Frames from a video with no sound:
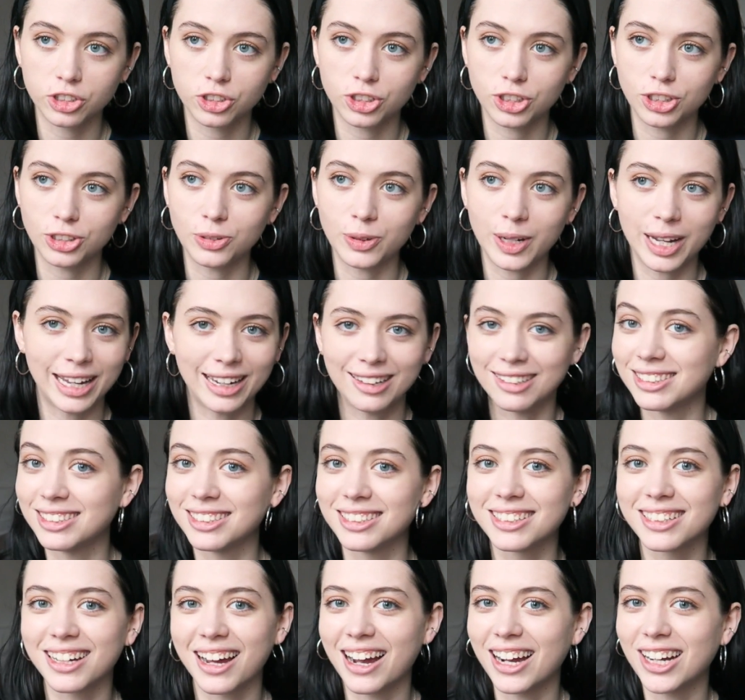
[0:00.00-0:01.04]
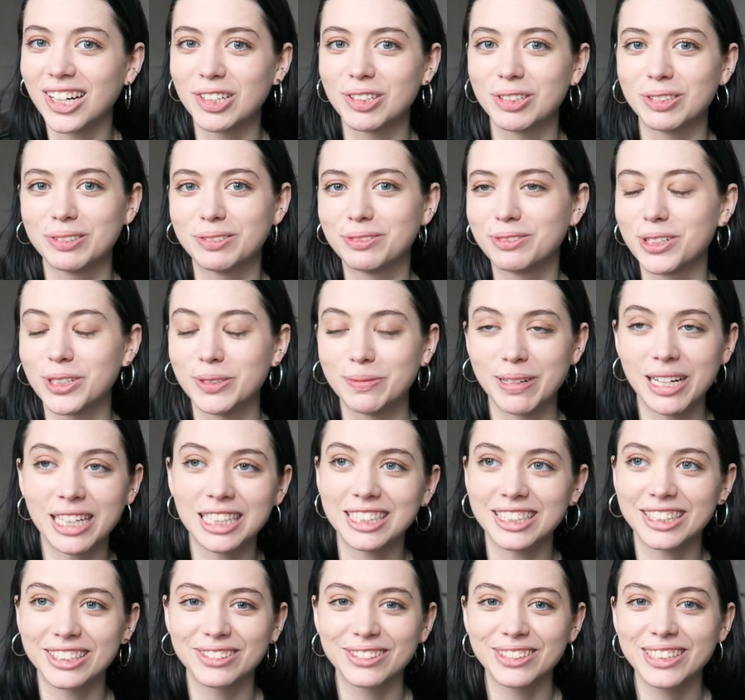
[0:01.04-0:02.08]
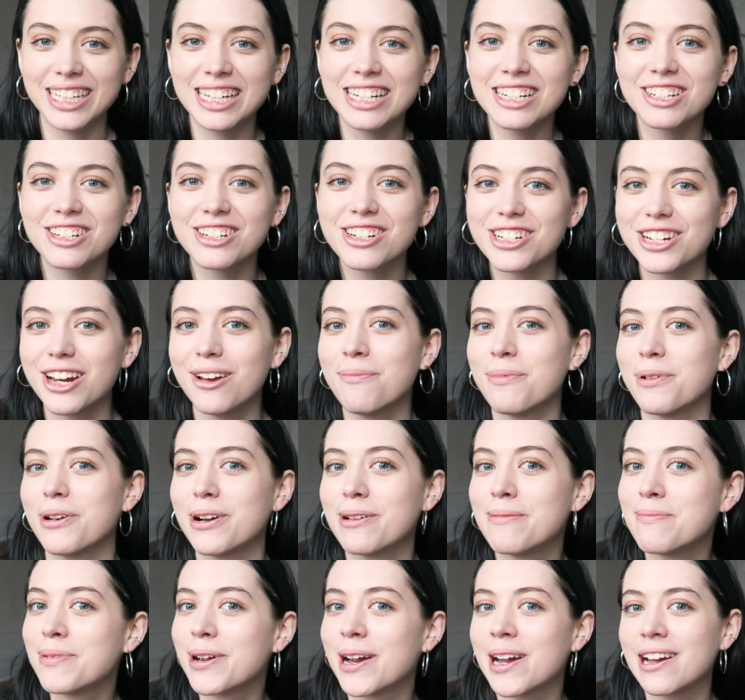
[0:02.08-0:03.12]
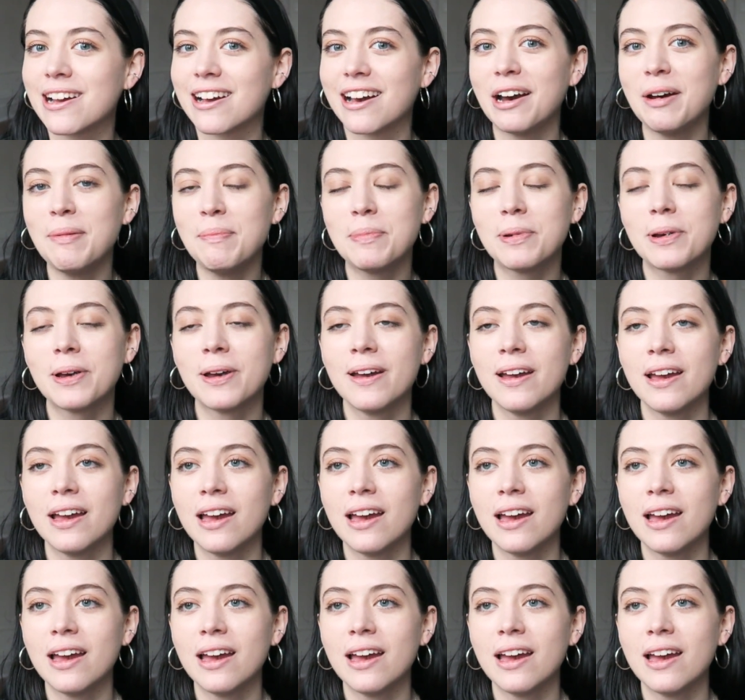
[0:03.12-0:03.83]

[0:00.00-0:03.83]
to end our romantic relationship or break up.